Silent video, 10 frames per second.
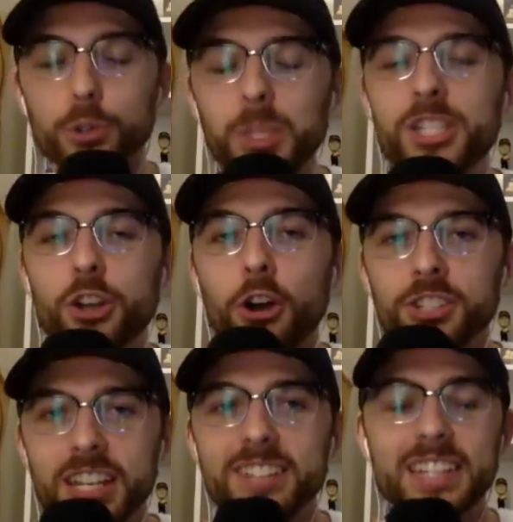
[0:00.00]
three
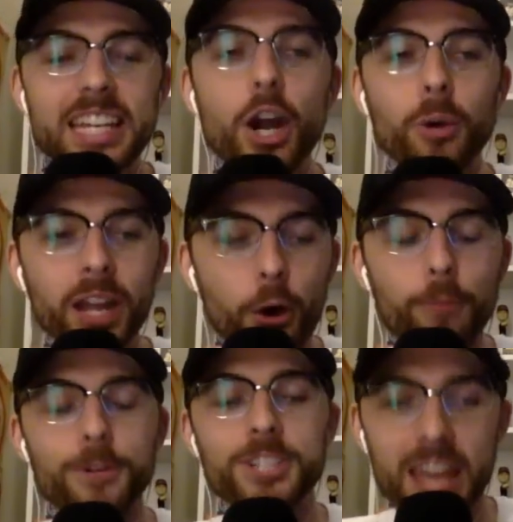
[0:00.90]
starts, he has an ERA
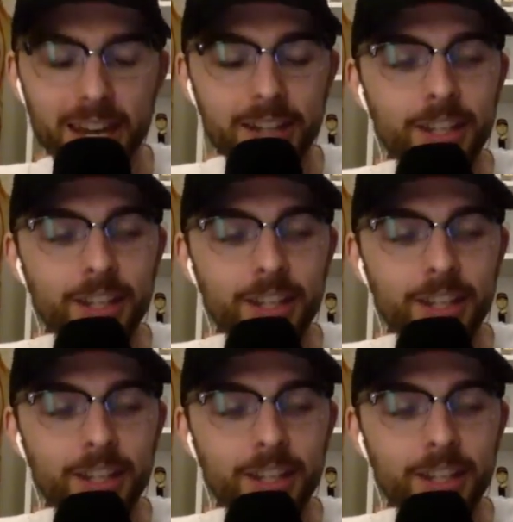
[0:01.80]
over 10.